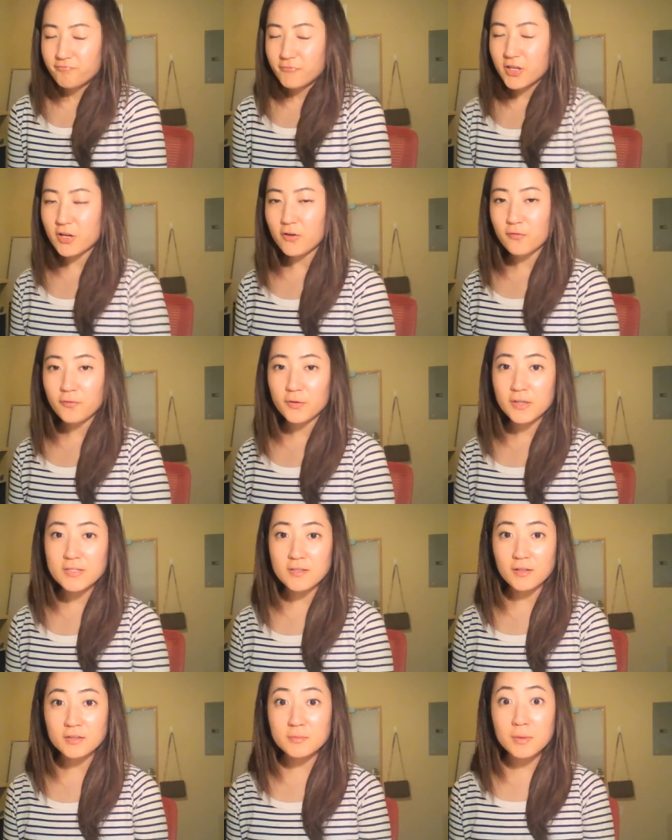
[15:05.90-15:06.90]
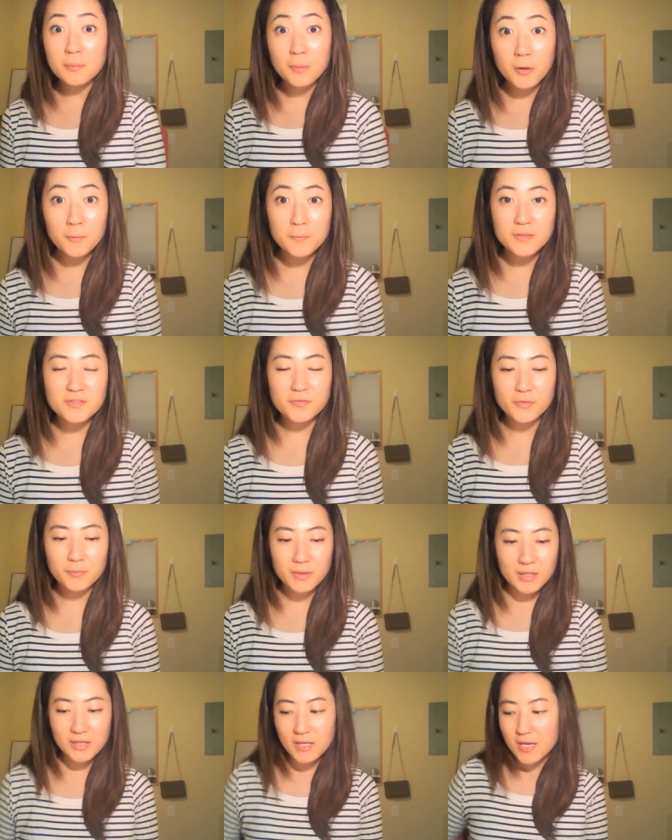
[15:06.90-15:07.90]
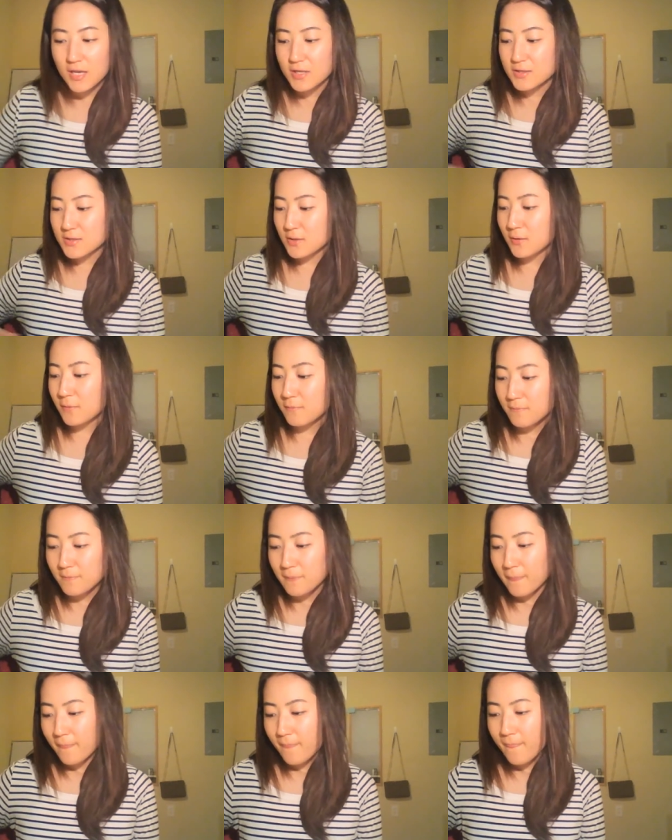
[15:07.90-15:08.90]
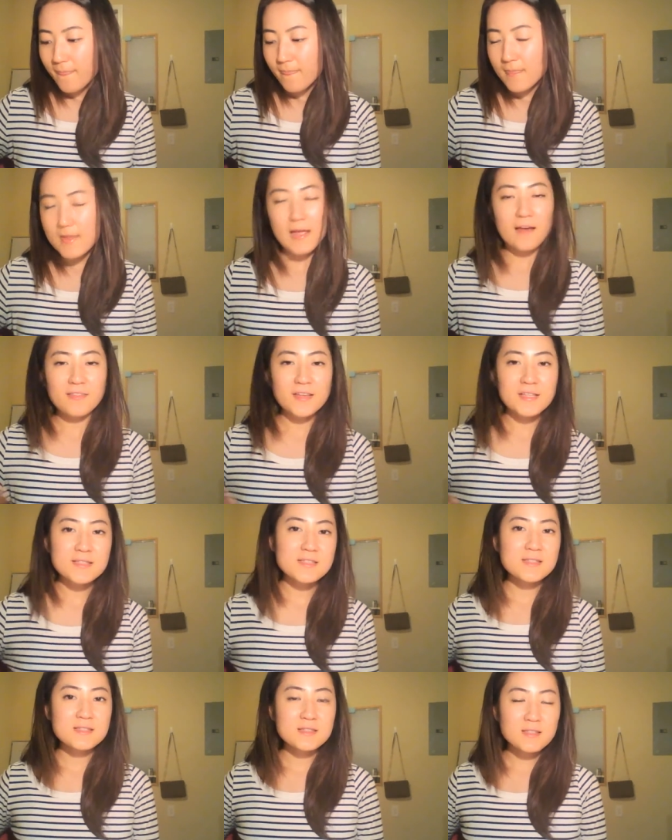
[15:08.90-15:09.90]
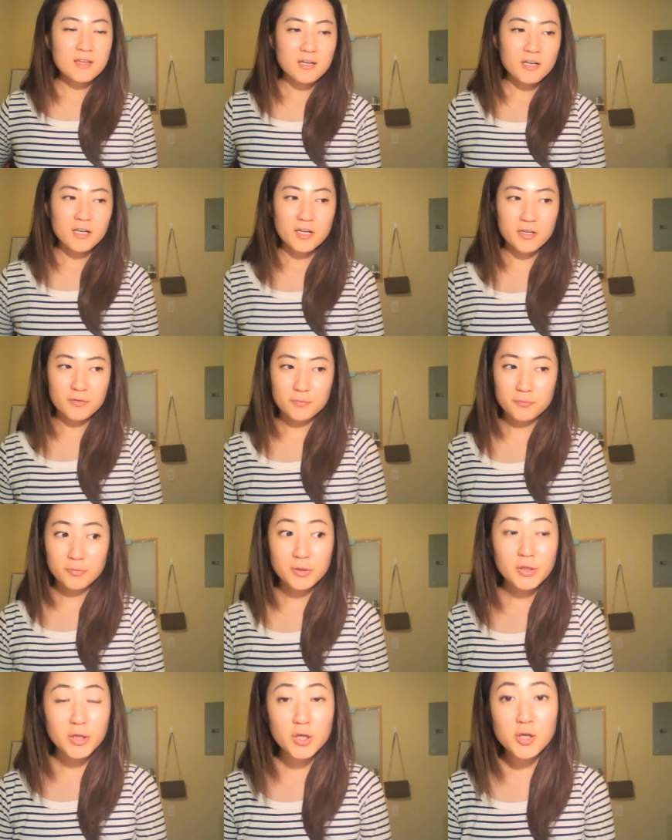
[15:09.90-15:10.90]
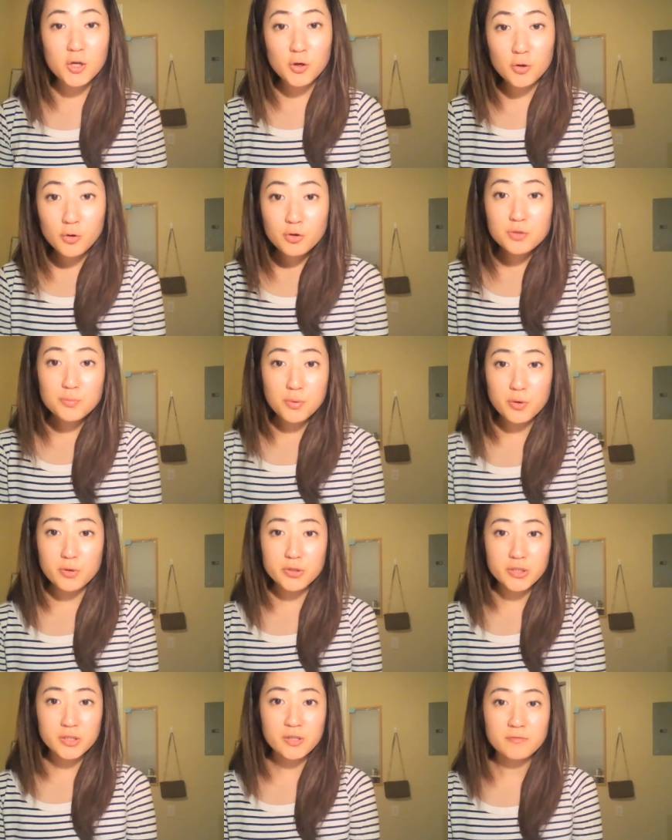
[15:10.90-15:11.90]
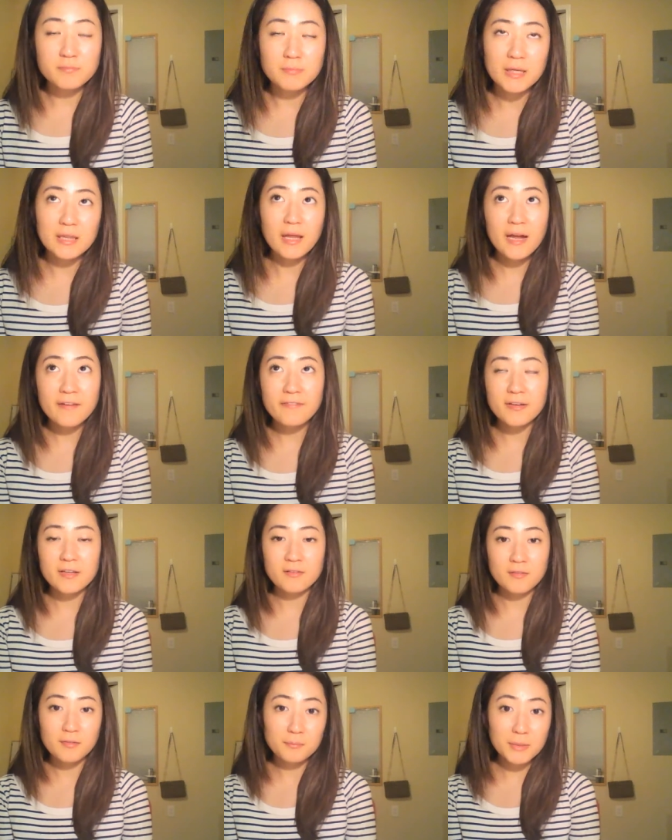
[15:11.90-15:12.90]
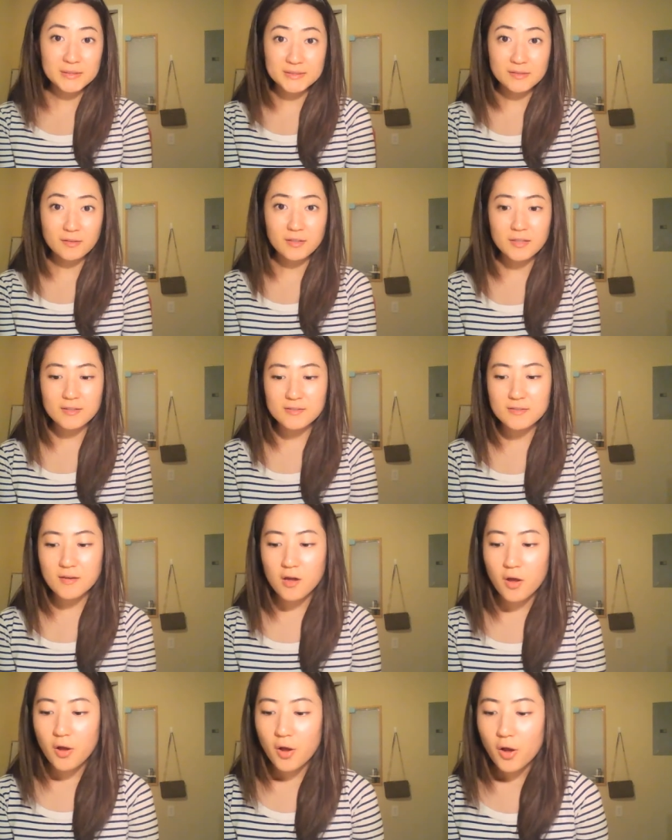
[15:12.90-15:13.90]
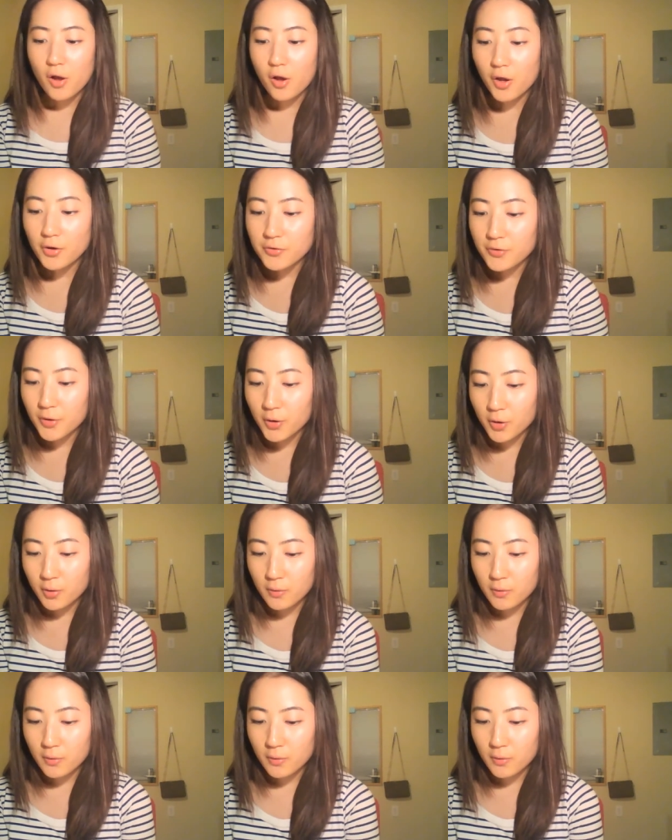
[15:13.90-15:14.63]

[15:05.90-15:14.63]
you know, for His ultimate purpose for me. So yeah, that's a really huge portion of my life and my studies. Also,